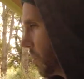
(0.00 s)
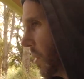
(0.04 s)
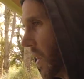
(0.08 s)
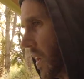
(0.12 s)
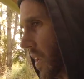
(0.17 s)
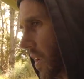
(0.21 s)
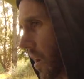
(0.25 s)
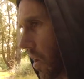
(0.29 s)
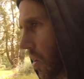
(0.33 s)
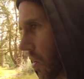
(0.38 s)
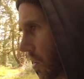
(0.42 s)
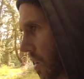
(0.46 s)
of
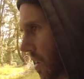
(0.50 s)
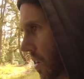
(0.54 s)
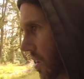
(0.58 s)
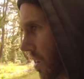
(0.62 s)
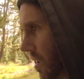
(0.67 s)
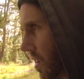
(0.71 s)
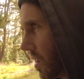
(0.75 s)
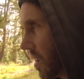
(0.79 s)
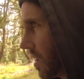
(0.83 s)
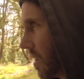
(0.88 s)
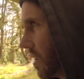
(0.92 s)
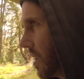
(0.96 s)
yoga
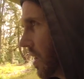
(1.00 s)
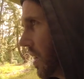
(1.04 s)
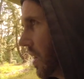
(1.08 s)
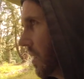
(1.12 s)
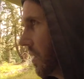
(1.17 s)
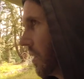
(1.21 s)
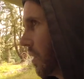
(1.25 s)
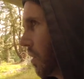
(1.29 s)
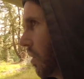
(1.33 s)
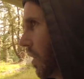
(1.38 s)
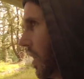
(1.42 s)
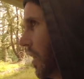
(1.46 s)
and
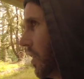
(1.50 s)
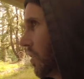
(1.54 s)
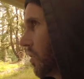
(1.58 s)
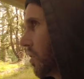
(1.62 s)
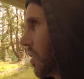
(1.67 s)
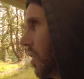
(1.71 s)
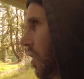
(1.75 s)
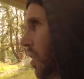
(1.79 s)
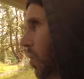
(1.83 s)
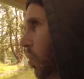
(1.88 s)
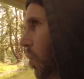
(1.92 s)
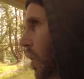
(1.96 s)
the ground's
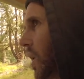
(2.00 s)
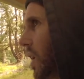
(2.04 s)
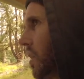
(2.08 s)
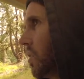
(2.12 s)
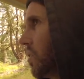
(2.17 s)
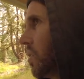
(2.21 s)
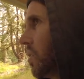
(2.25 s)
kind of wet,